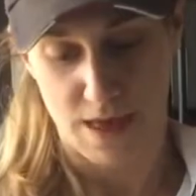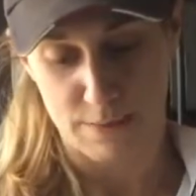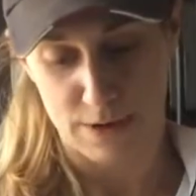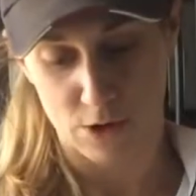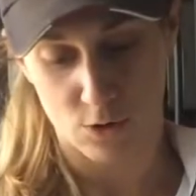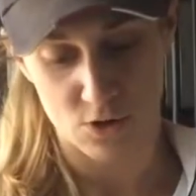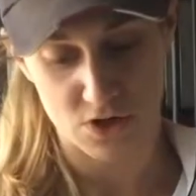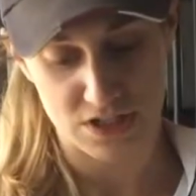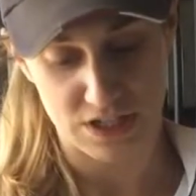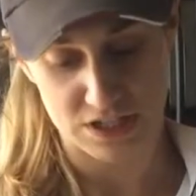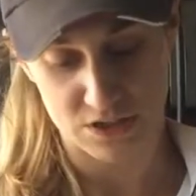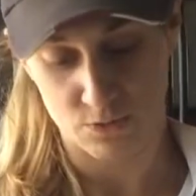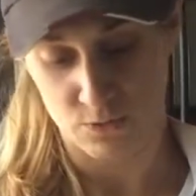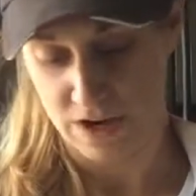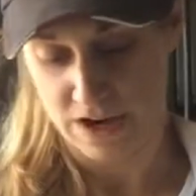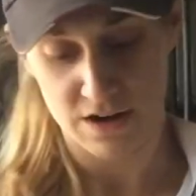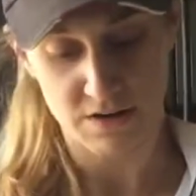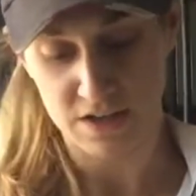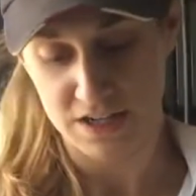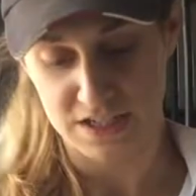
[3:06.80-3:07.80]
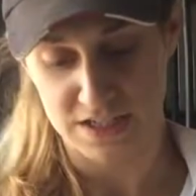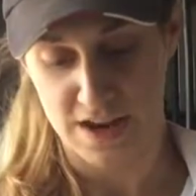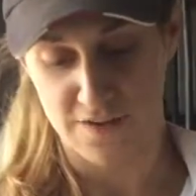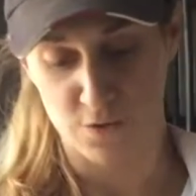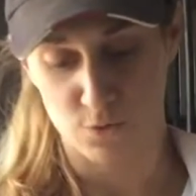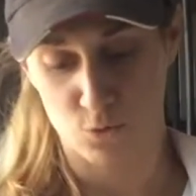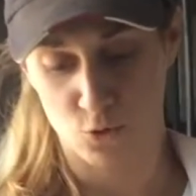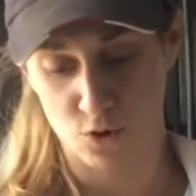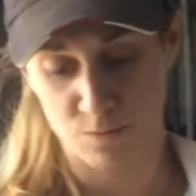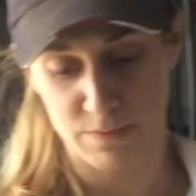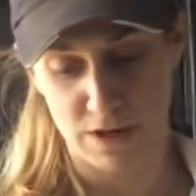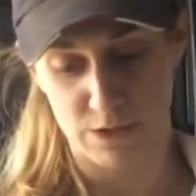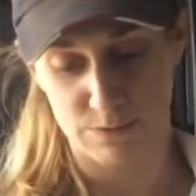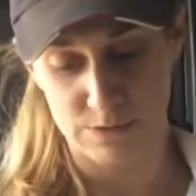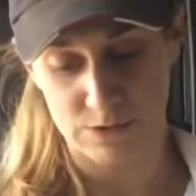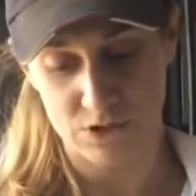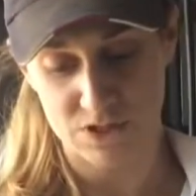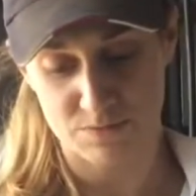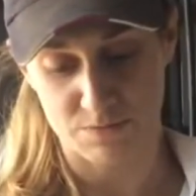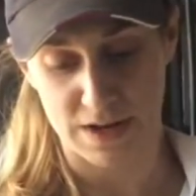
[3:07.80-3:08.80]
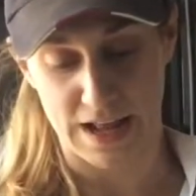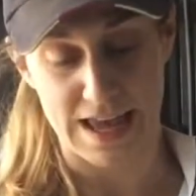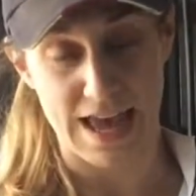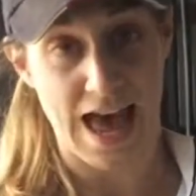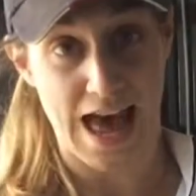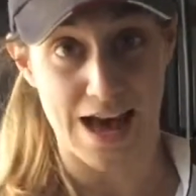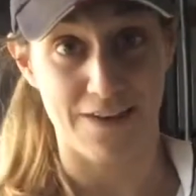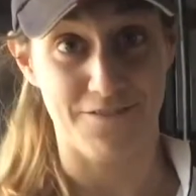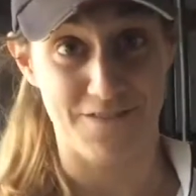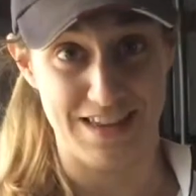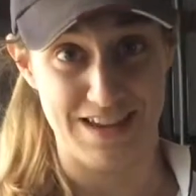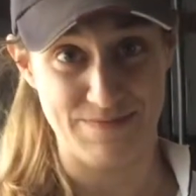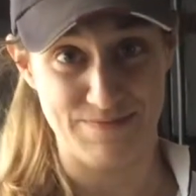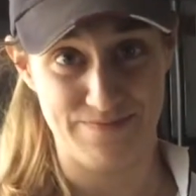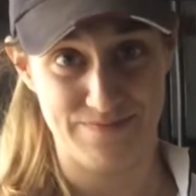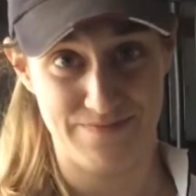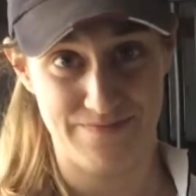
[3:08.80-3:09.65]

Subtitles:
that my horse doesn't wear. He's never worn bell boots, but I have them.